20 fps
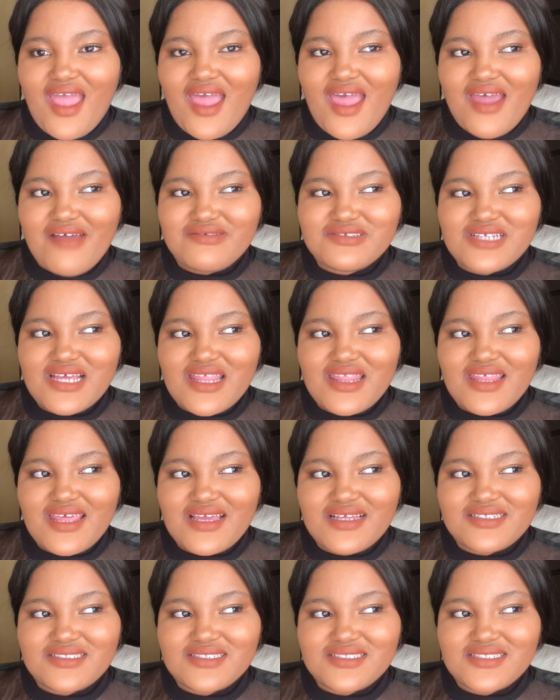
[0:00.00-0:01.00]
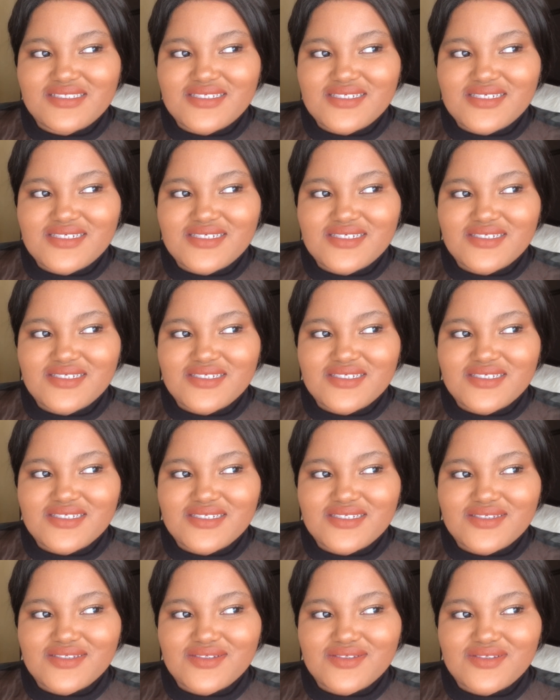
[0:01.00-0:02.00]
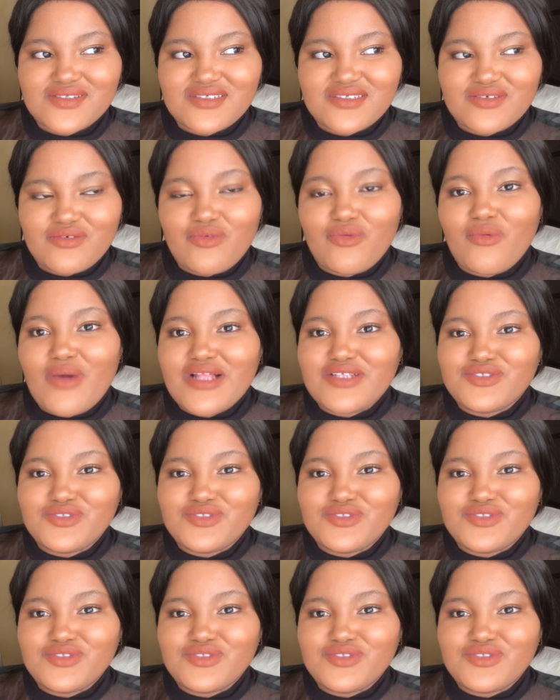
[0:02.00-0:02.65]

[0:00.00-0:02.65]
After that, while